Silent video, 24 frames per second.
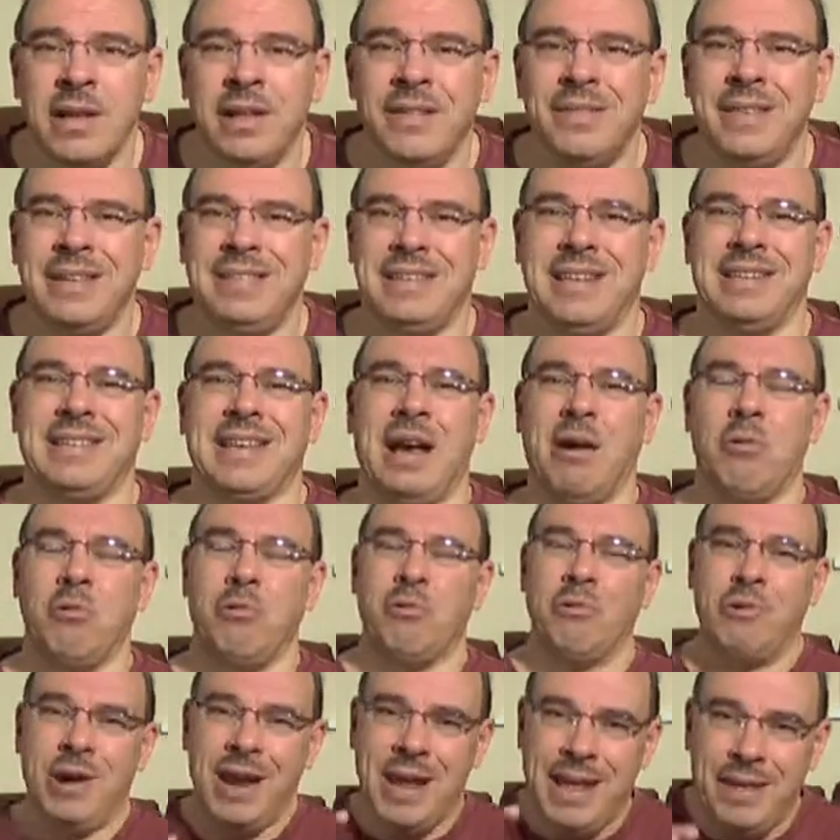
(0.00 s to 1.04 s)
This is how
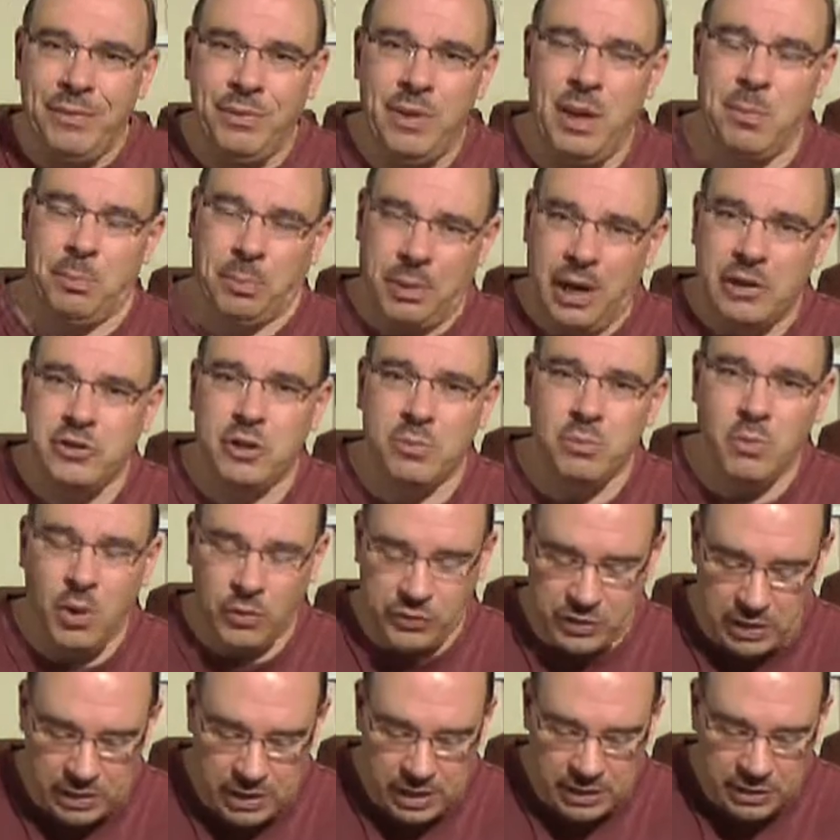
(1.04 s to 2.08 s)
great the oppression
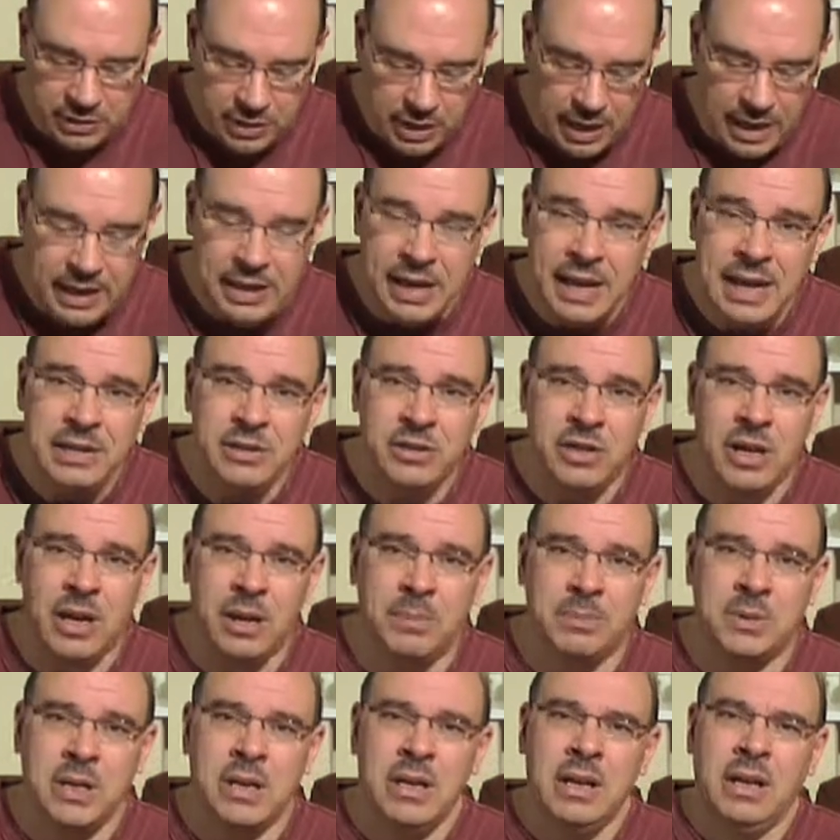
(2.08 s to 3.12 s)
was in
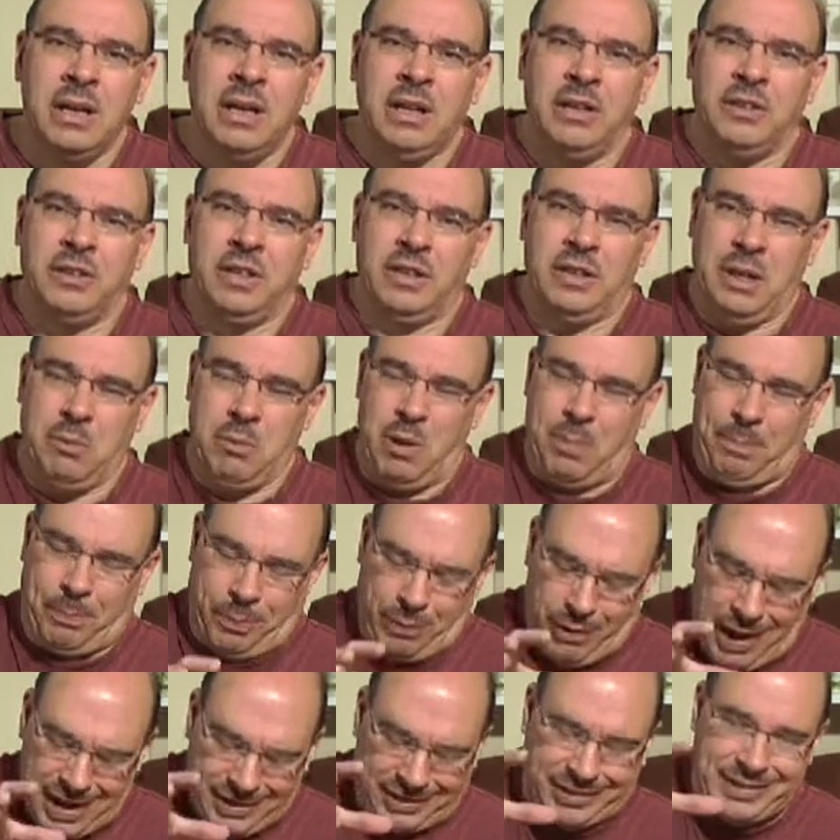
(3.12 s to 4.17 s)
Egypt, that they were
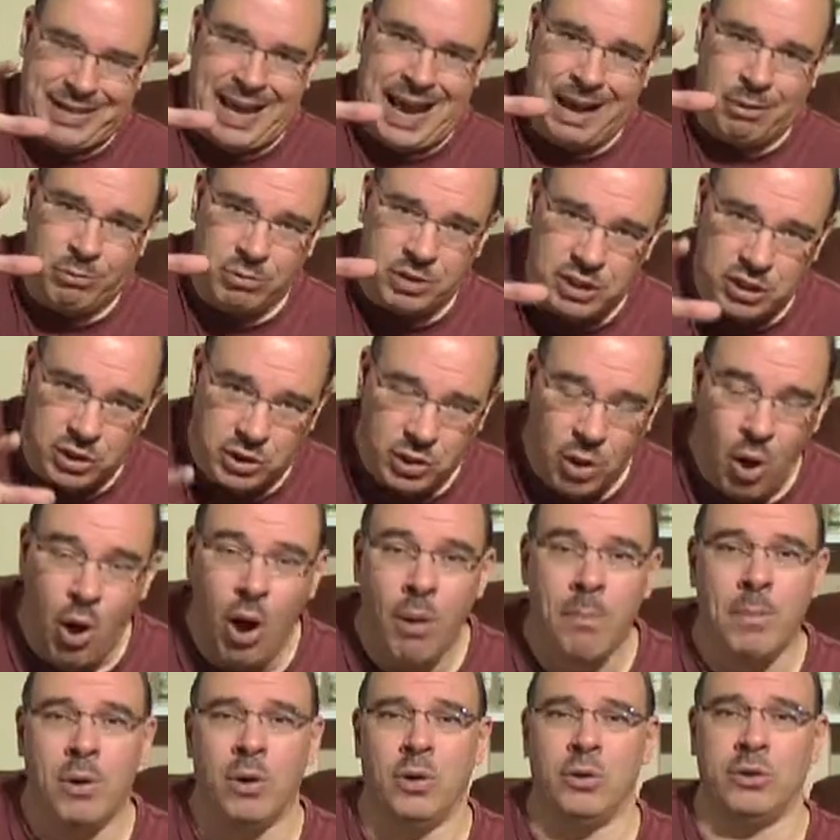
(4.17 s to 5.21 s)
pressed down
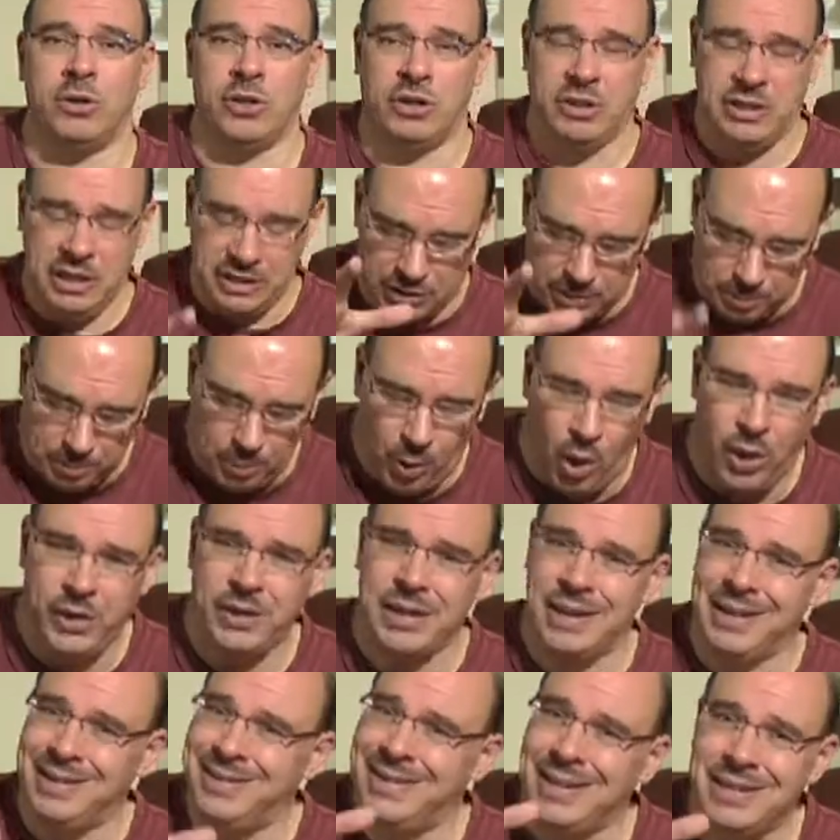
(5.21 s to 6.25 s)
so much,
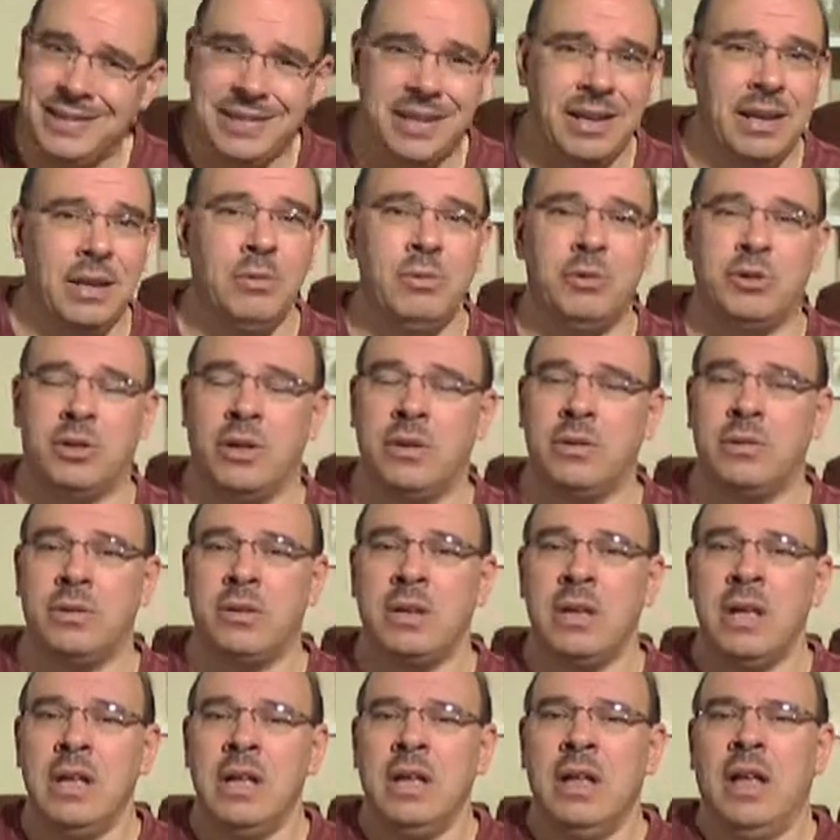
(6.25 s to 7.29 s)
disappointed,
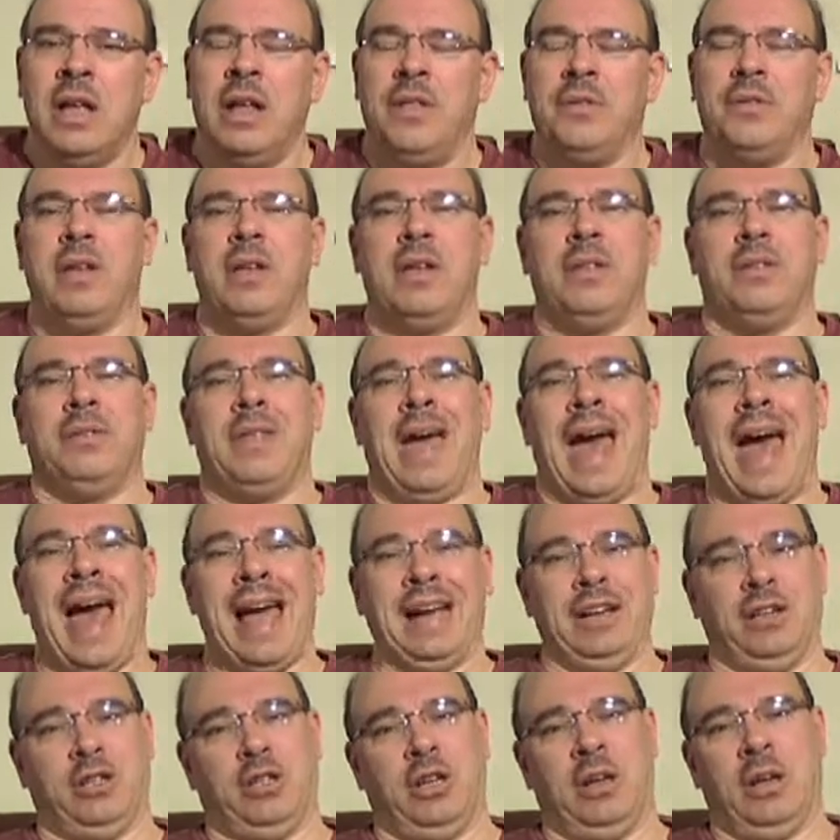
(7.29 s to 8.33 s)
disillusioned, that
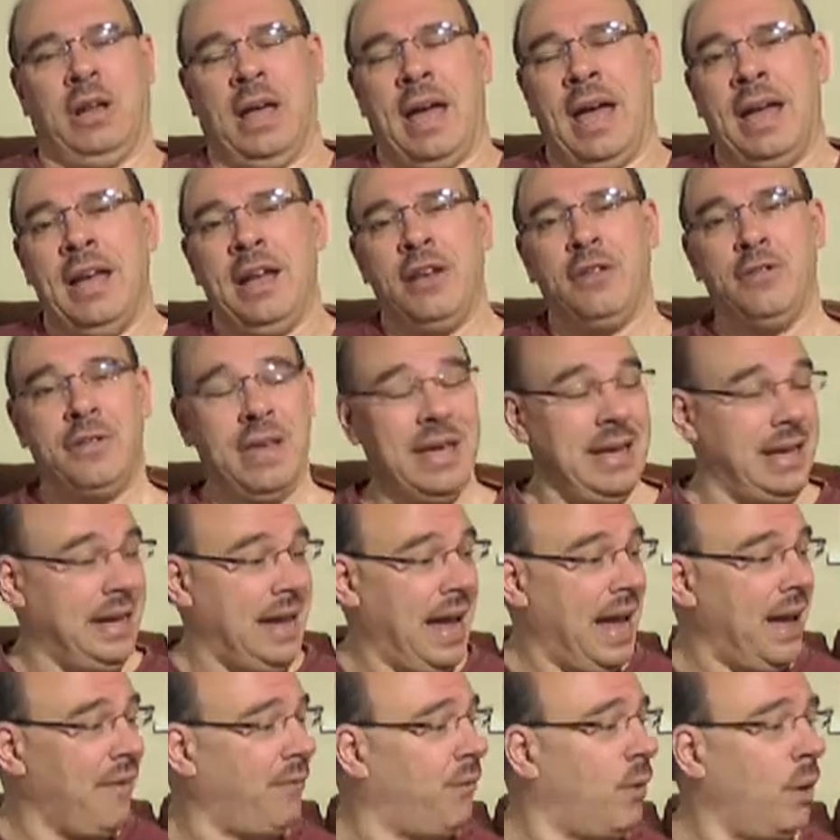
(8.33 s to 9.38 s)
actually they
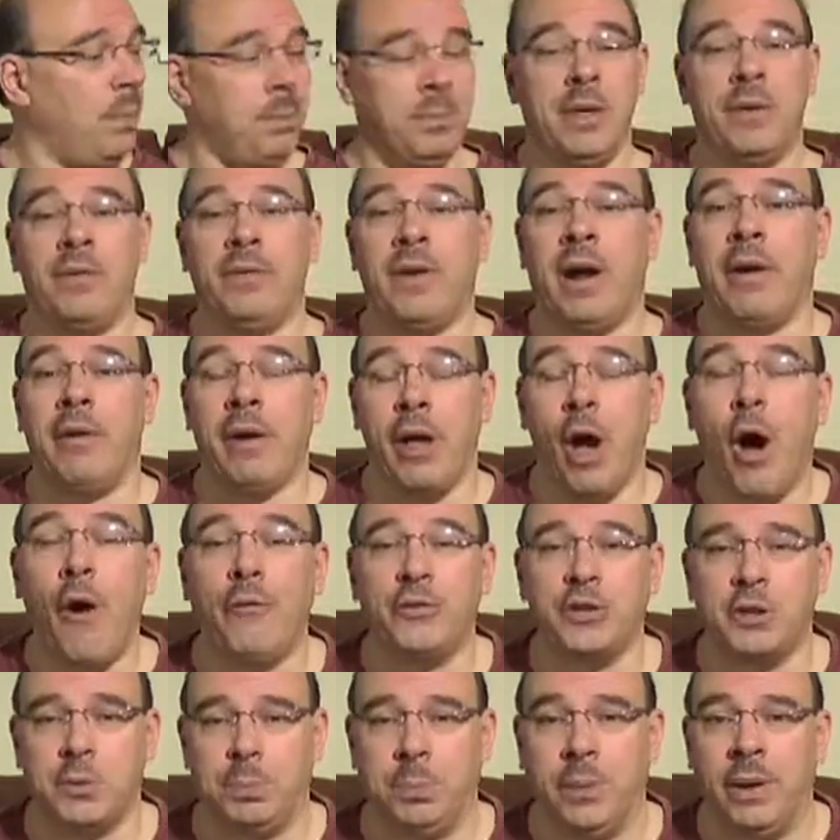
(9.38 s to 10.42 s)
gave up the very
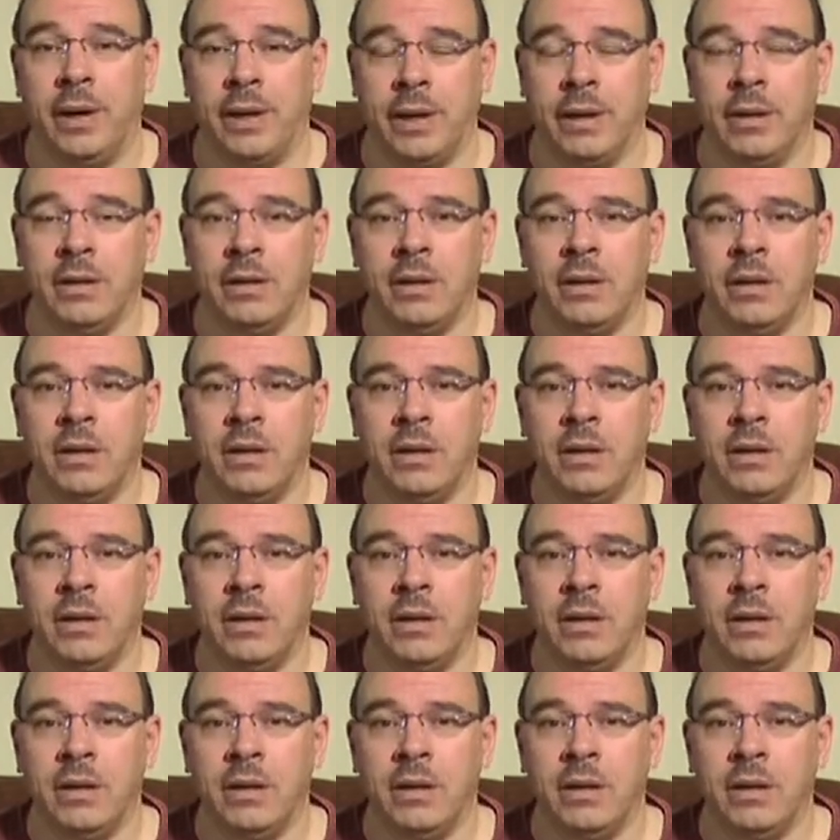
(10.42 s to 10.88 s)
offspring.